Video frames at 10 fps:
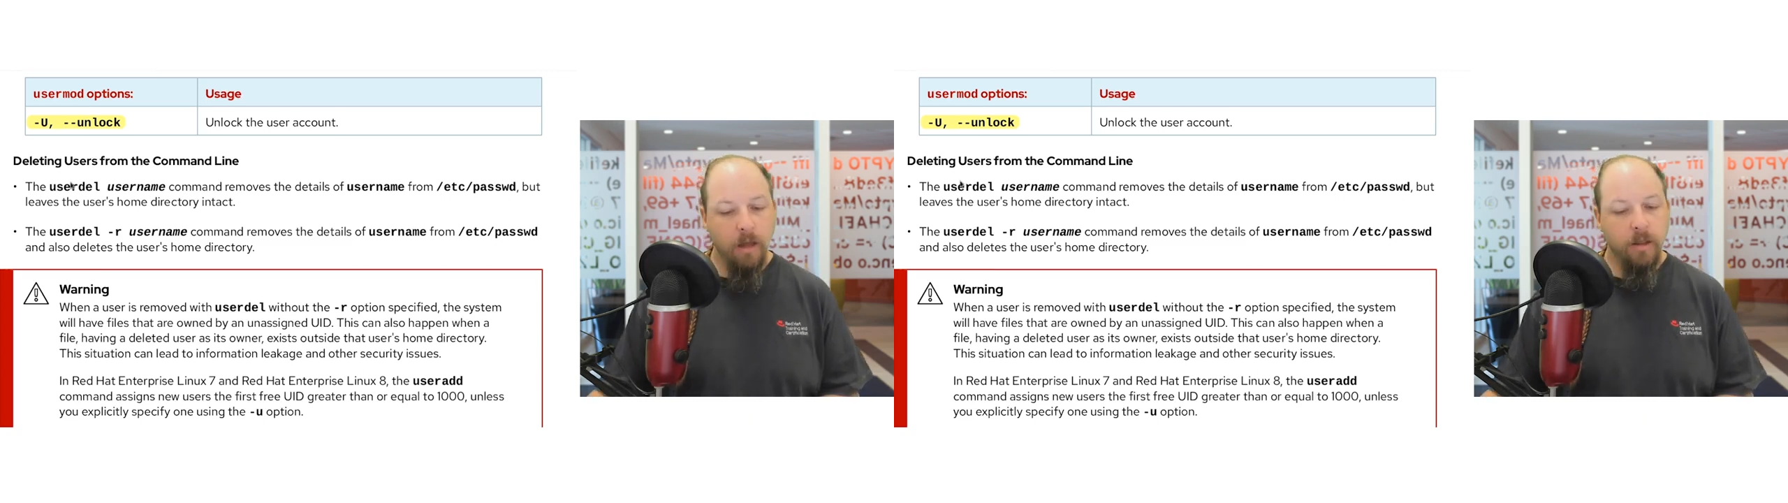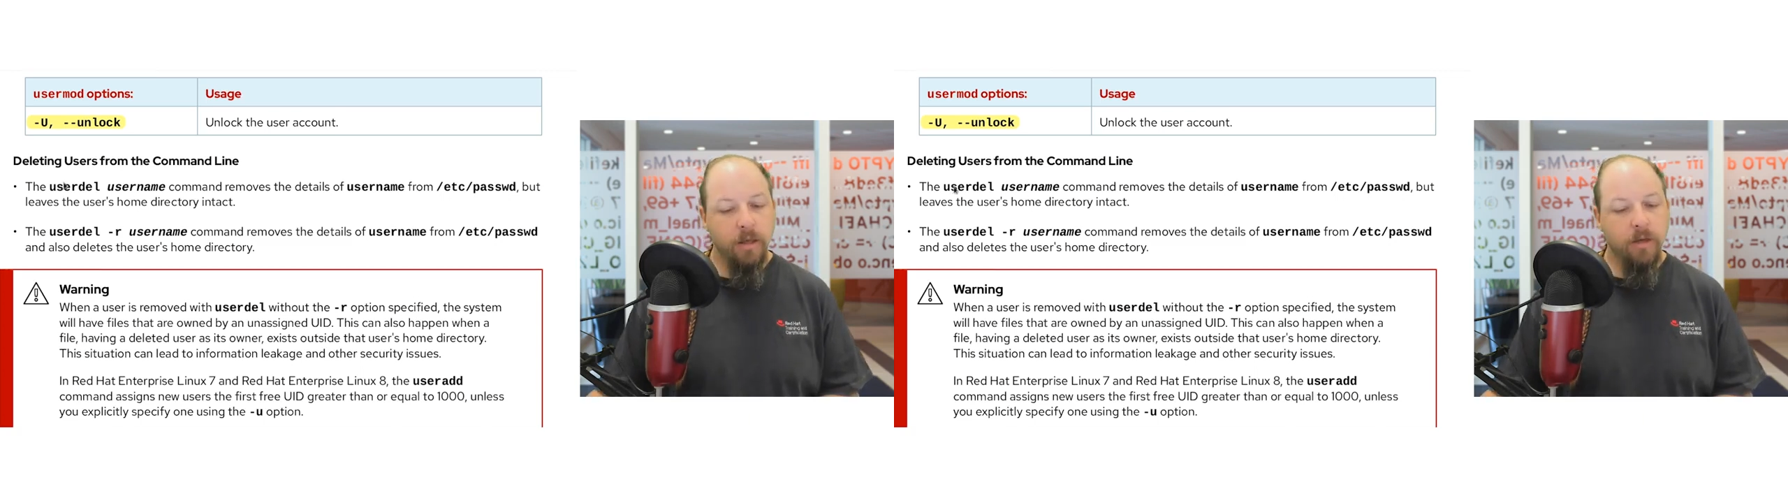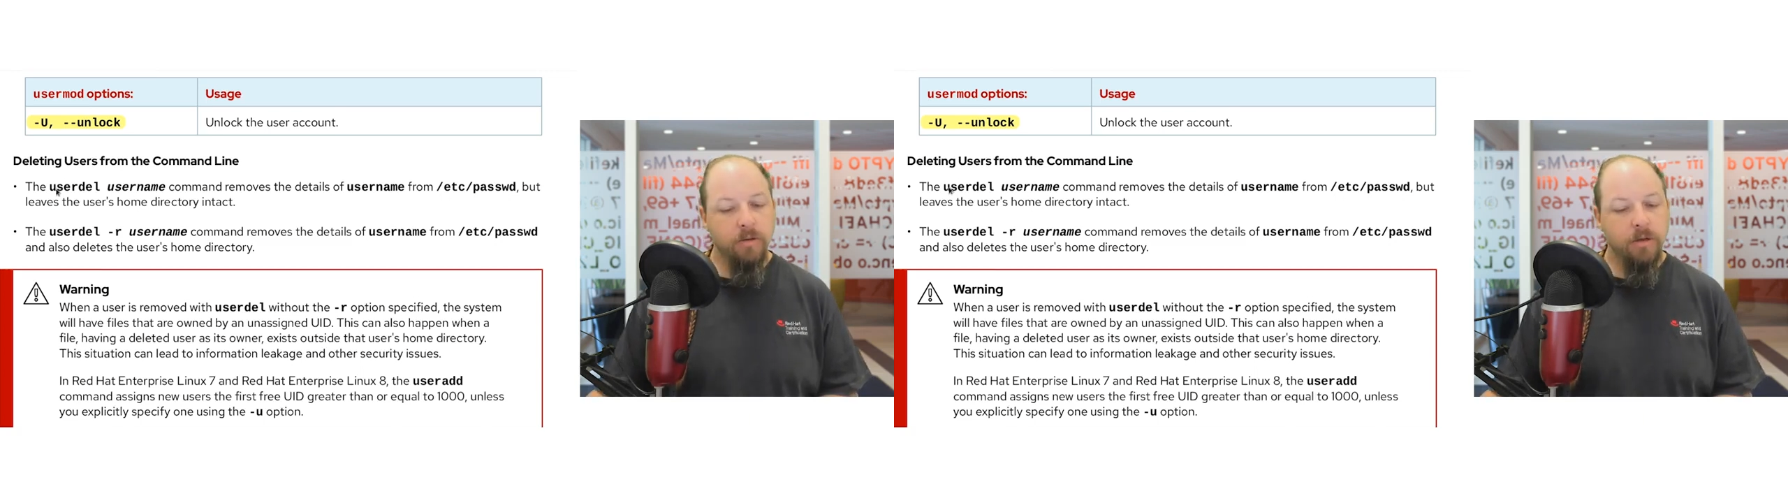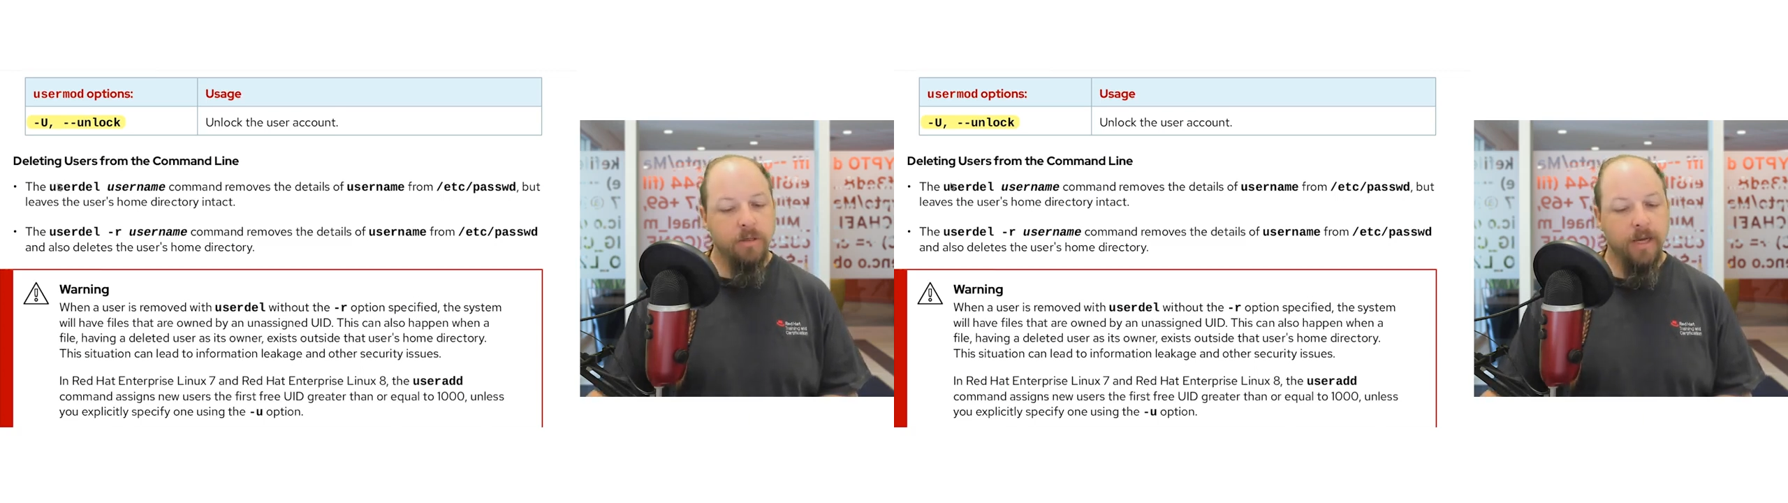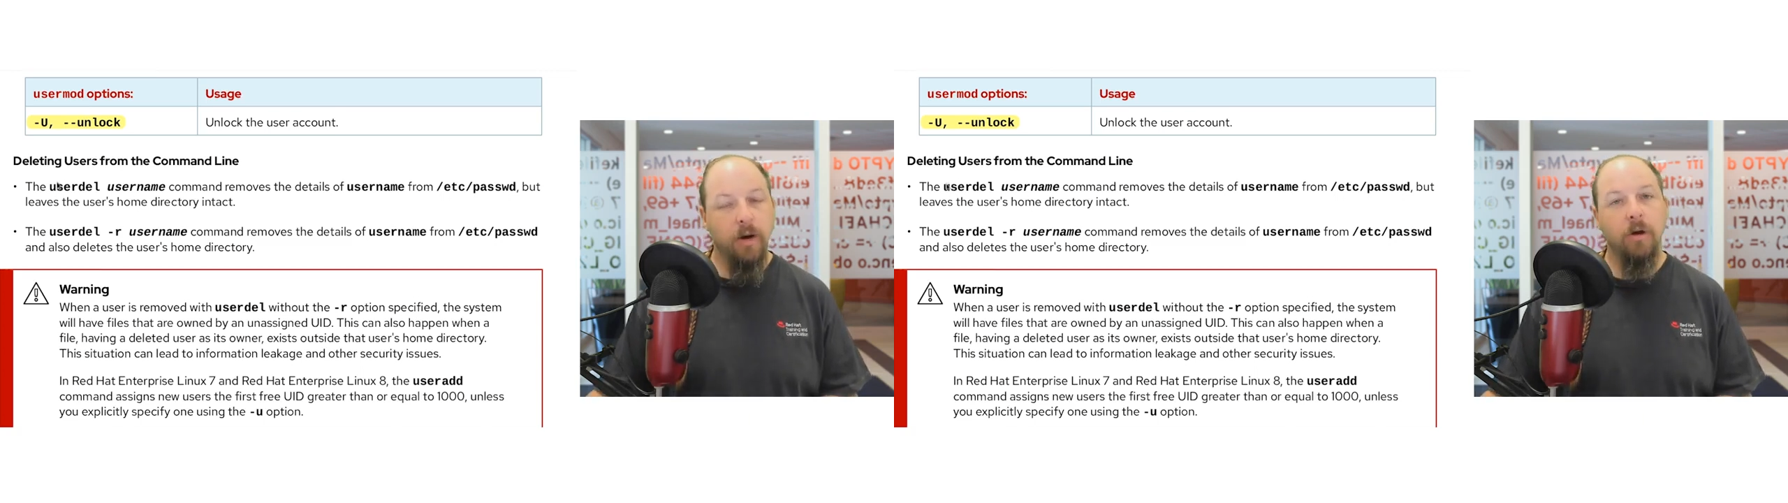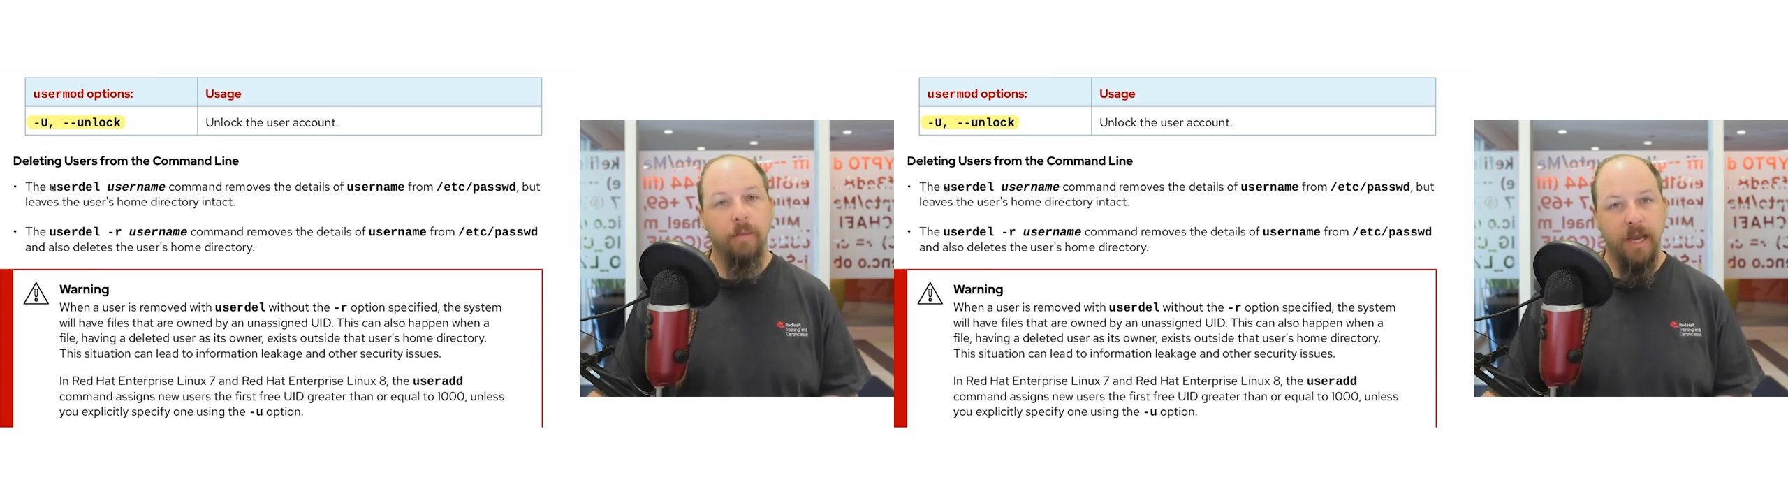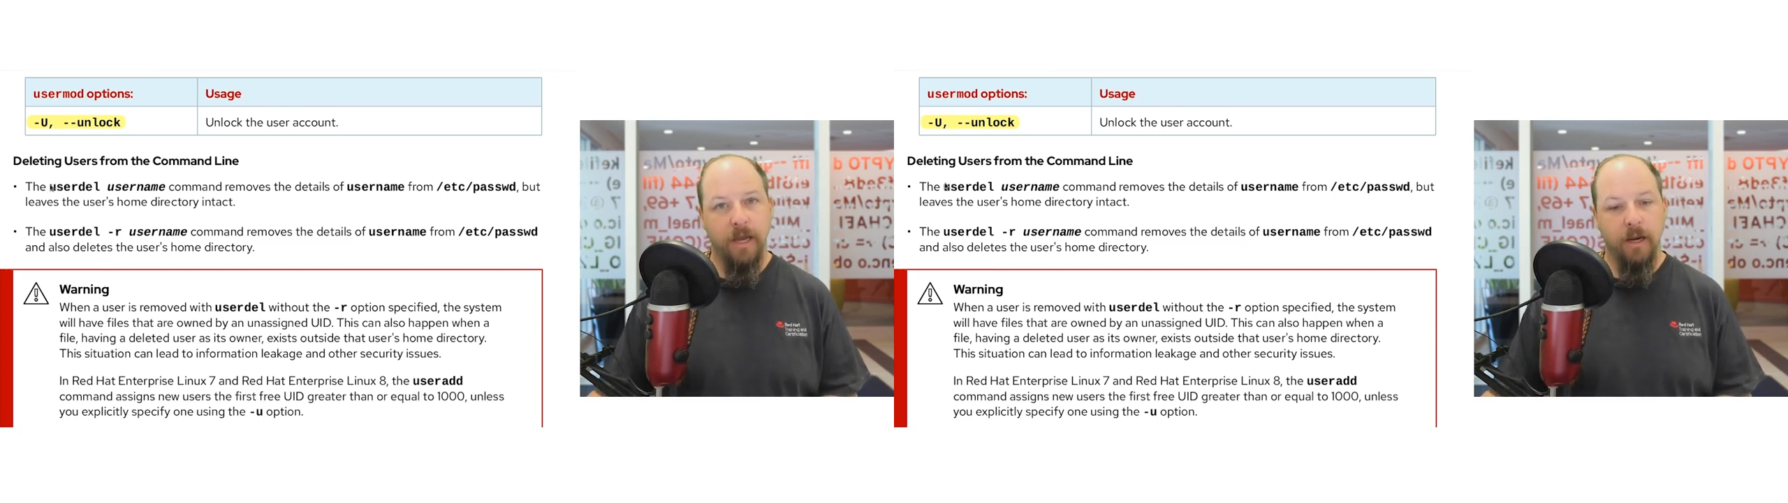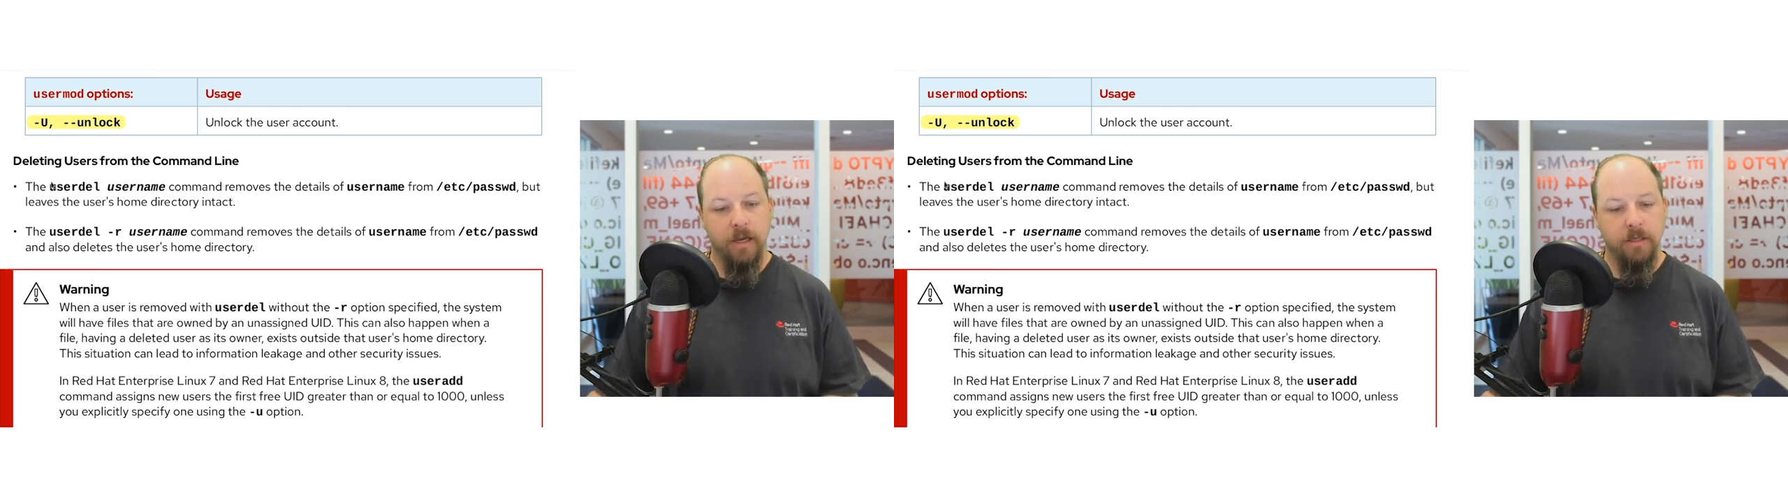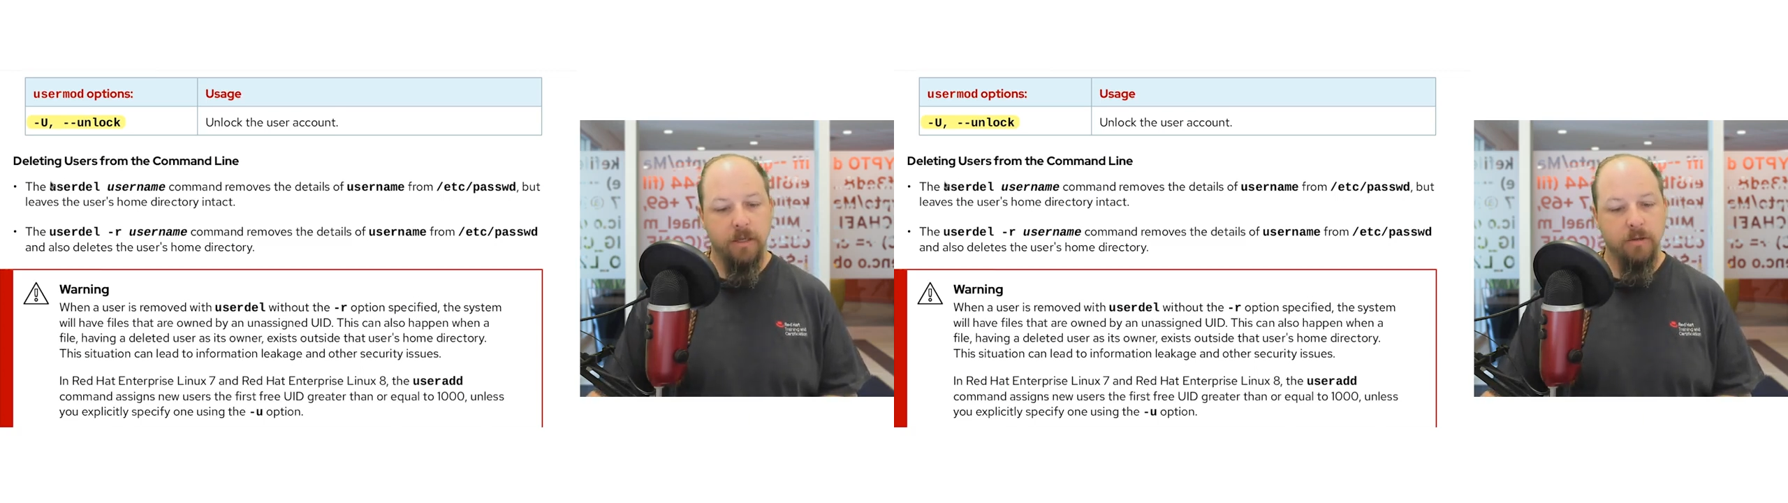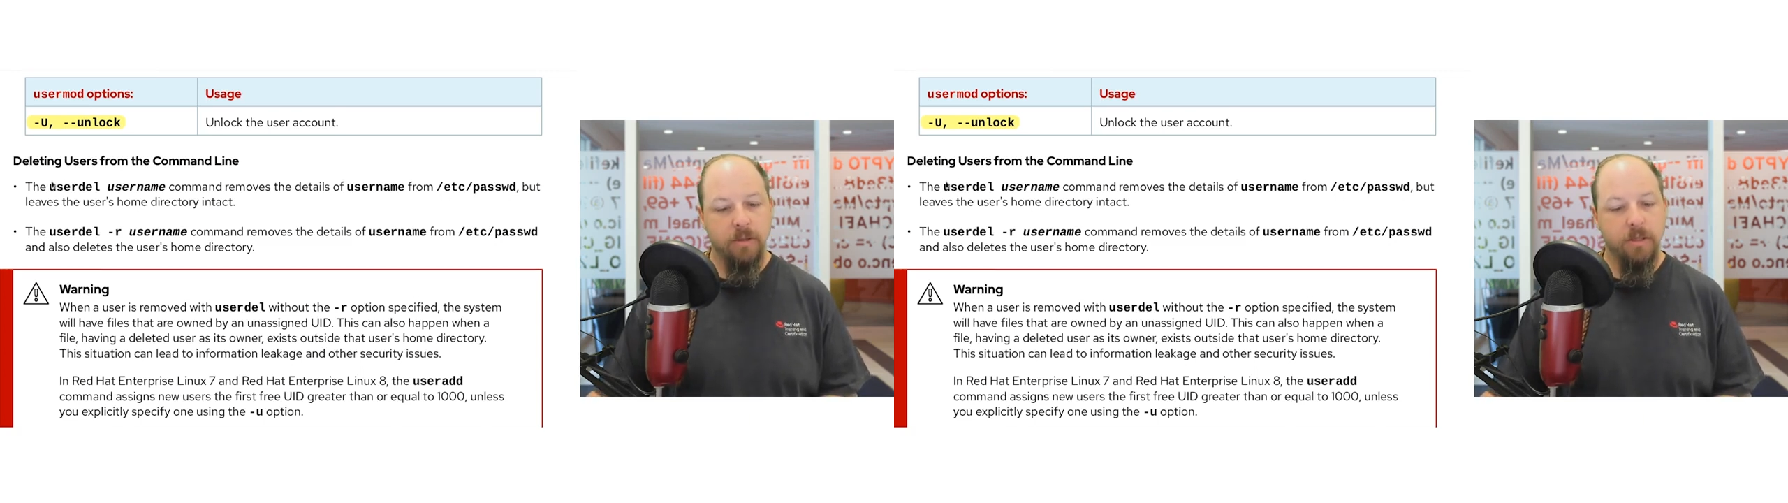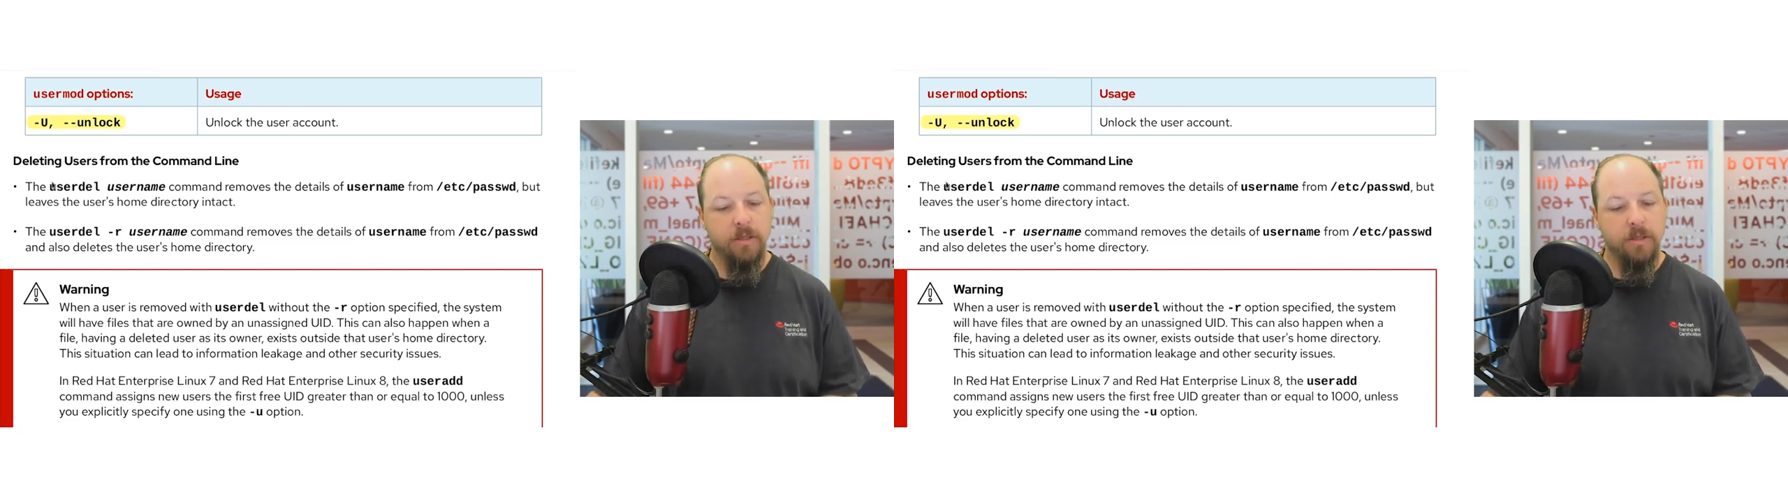The user del command is used to